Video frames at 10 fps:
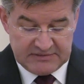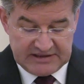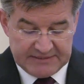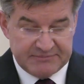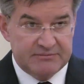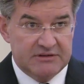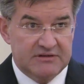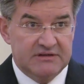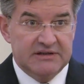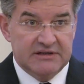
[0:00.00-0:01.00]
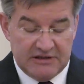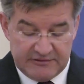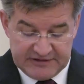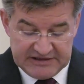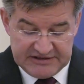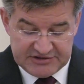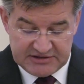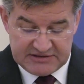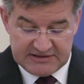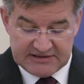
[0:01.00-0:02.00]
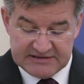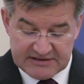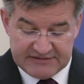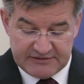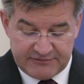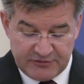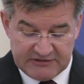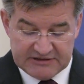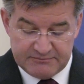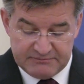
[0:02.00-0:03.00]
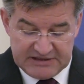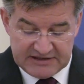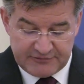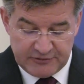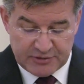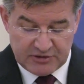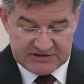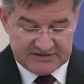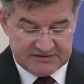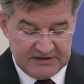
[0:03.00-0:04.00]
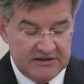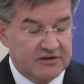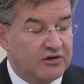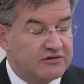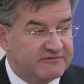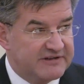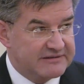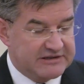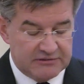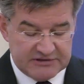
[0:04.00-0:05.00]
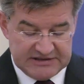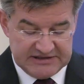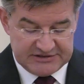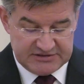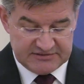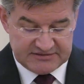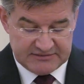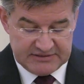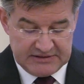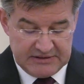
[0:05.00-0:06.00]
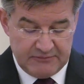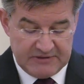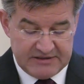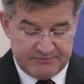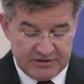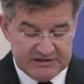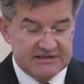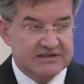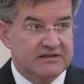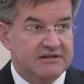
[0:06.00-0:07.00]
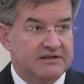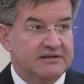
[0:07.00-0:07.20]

capable of initiating and driving forward meaningful progress on very concrete issues, whether political,